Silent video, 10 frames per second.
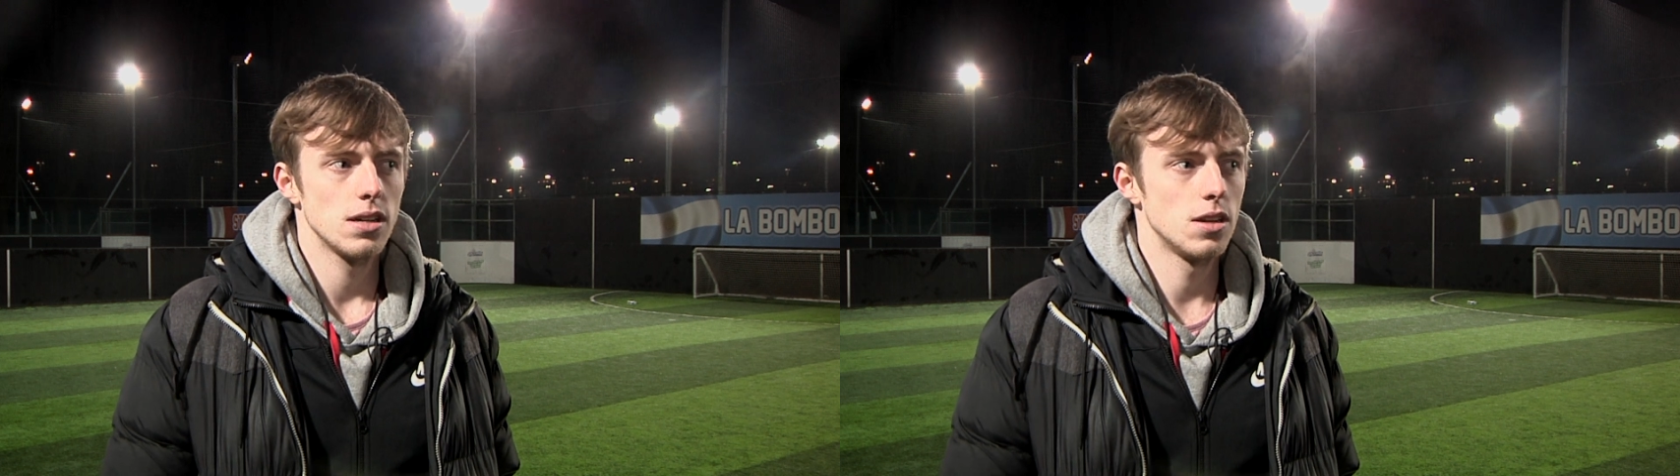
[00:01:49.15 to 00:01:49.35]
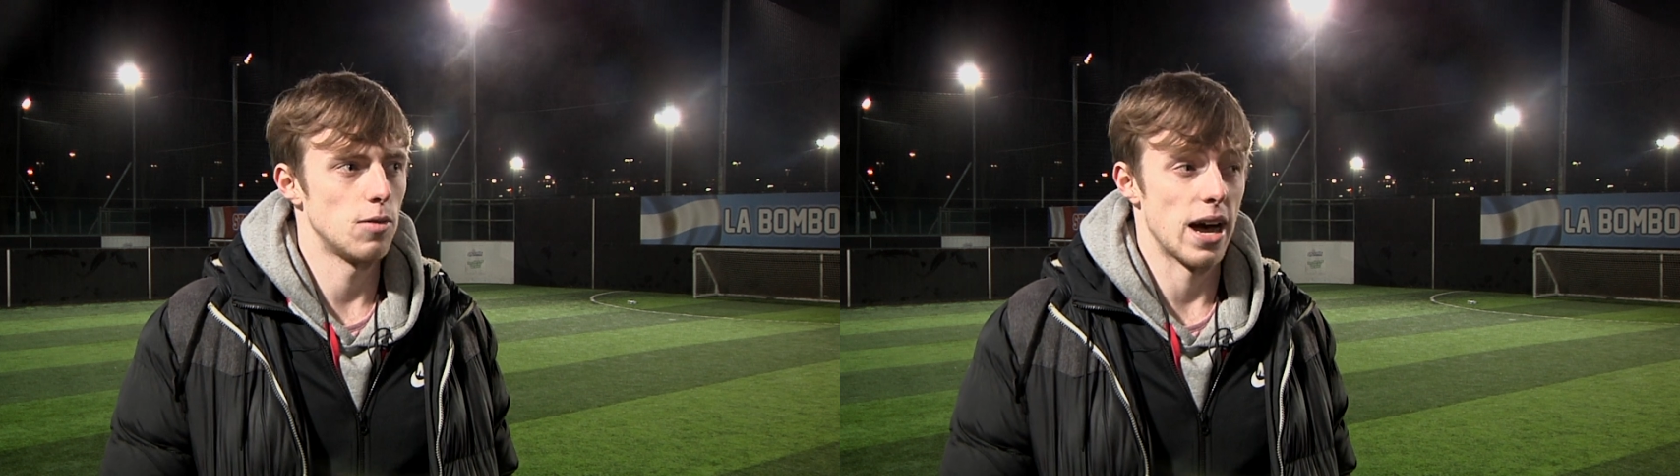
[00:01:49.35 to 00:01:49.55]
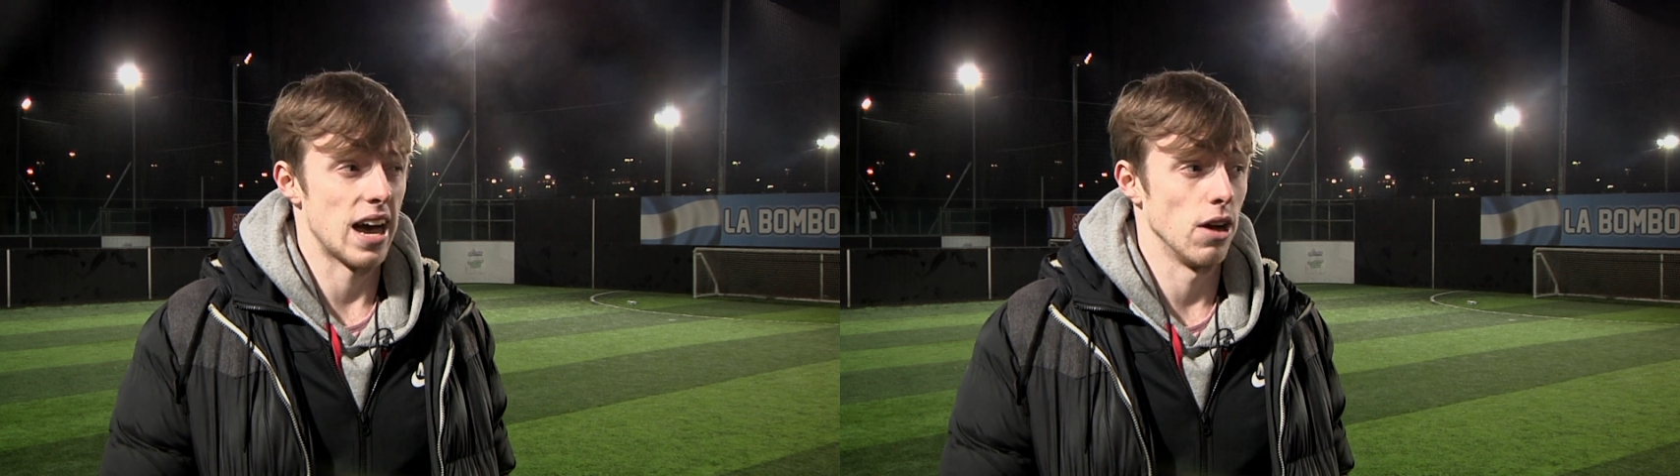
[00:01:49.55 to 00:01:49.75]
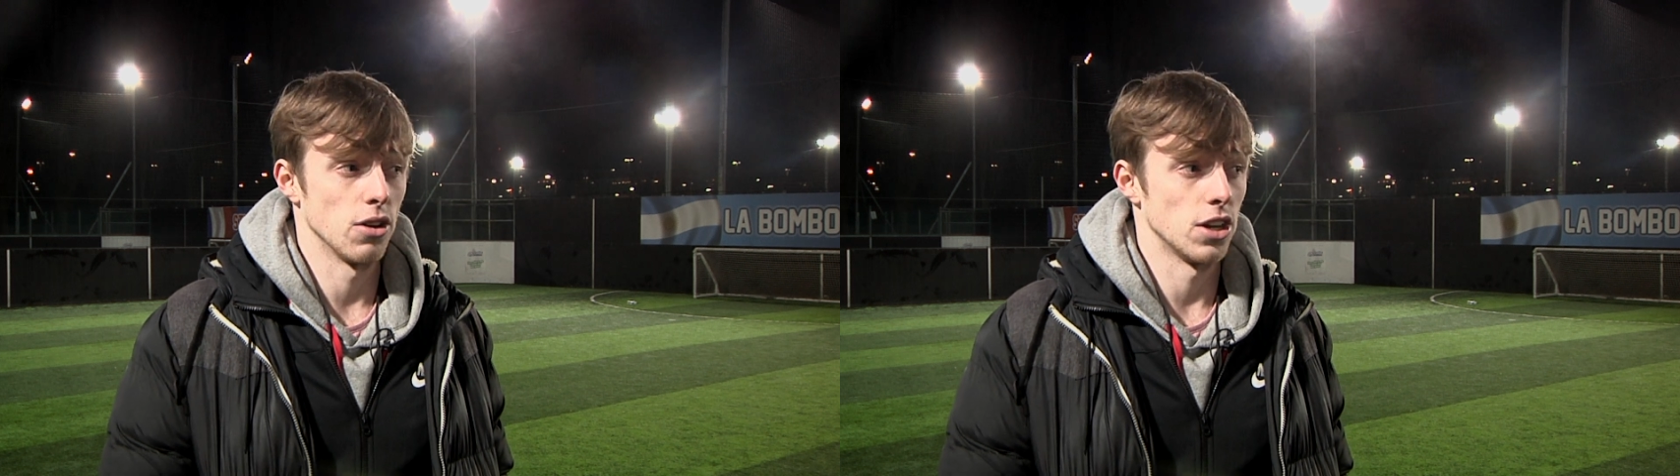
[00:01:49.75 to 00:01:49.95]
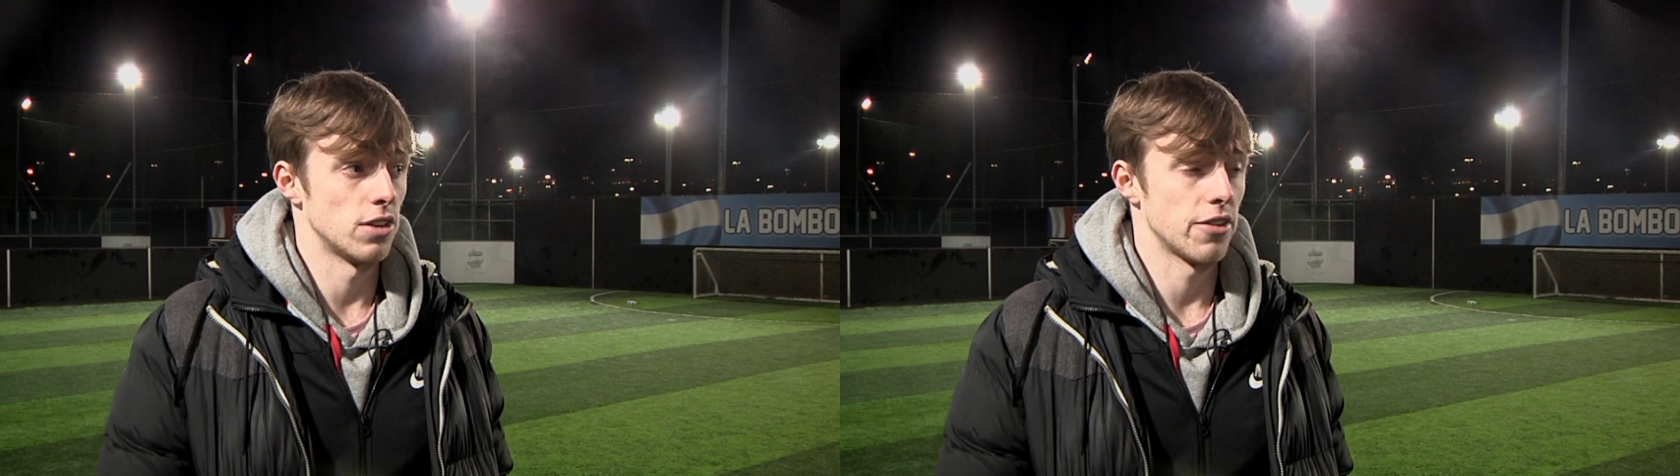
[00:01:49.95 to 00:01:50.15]
No matter how
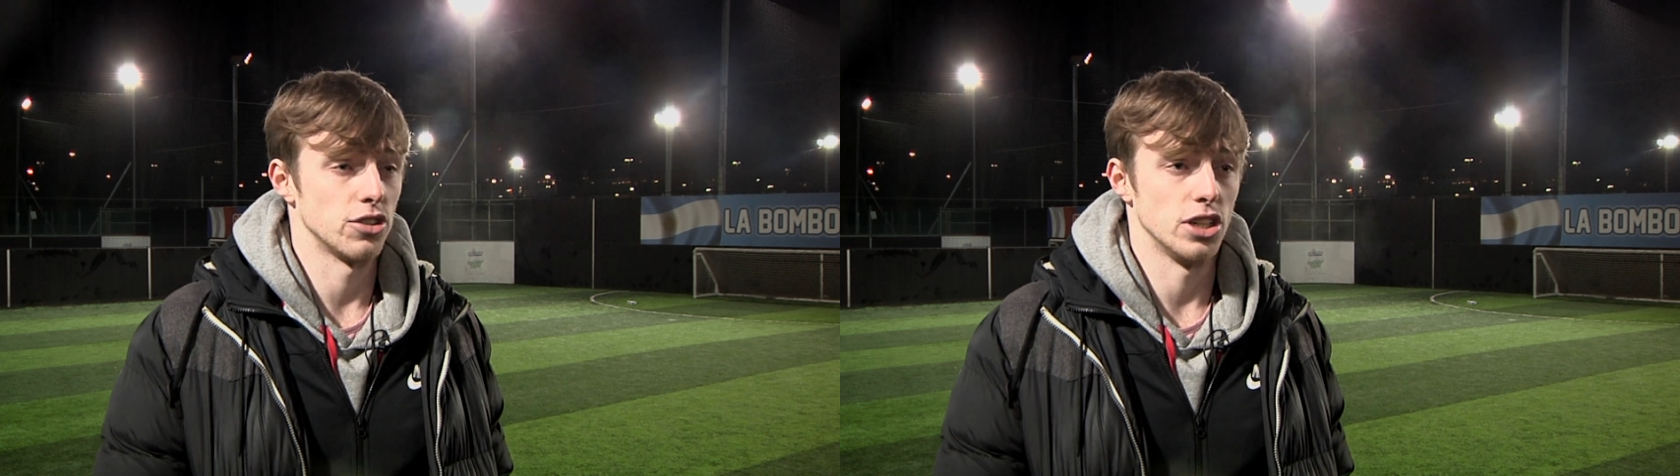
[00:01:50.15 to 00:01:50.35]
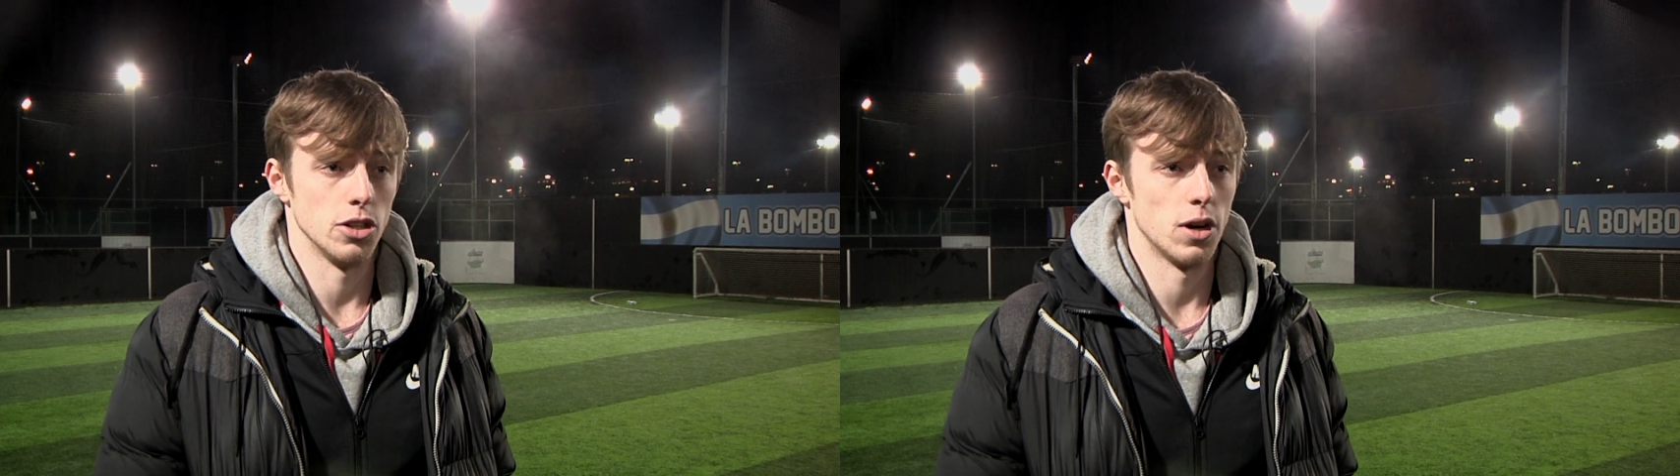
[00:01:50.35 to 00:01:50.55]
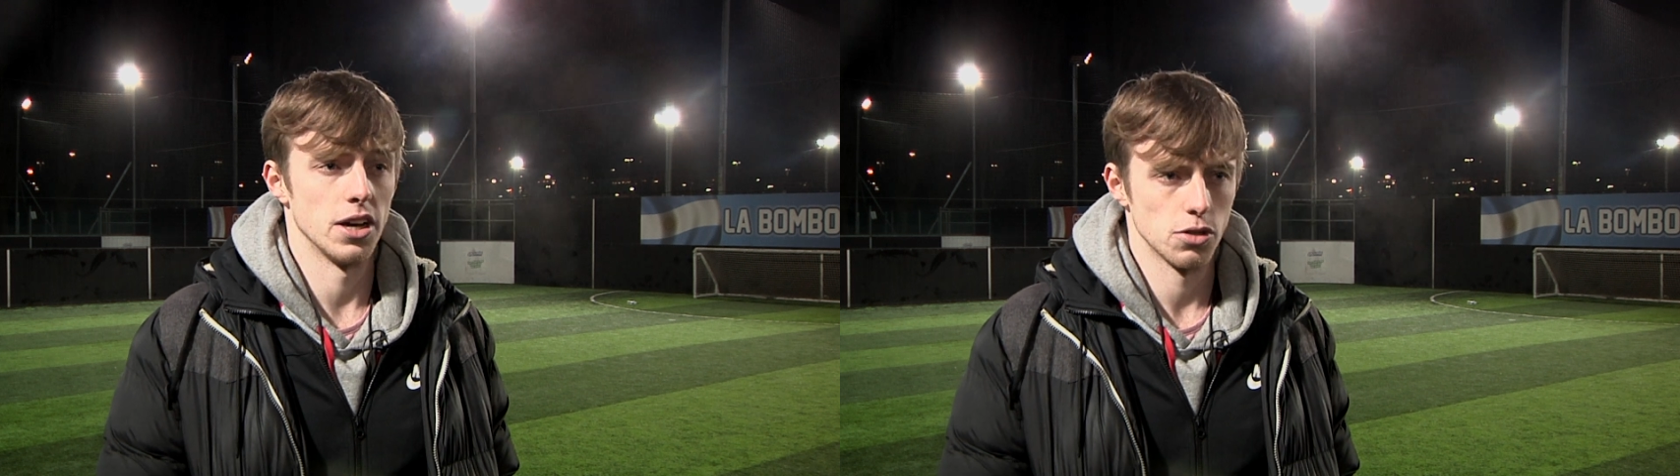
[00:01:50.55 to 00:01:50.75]
good a referee you are,